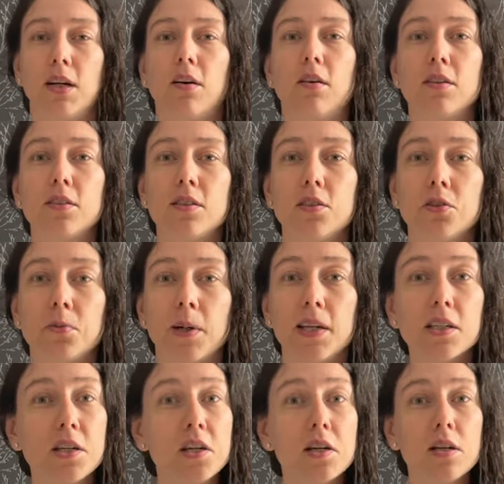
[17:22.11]
heart
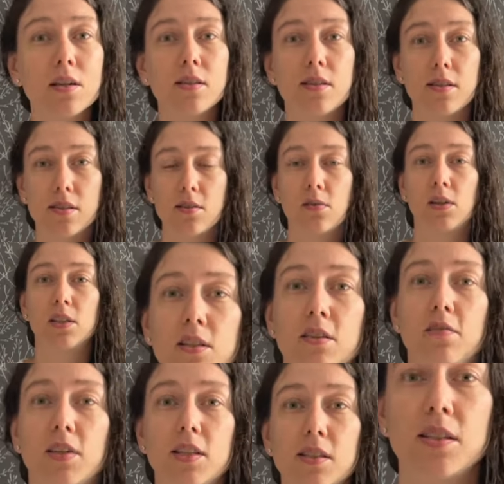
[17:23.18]
situation, because it's still under
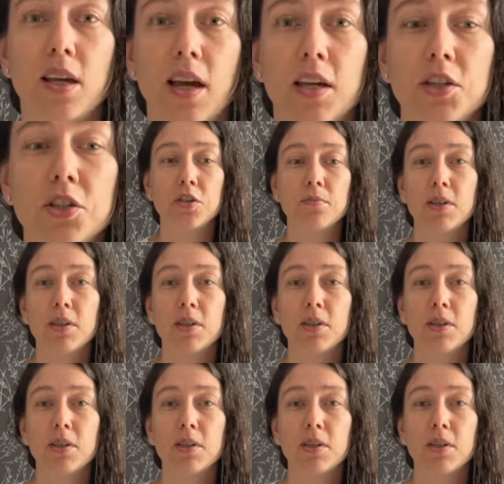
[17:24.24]
investigation.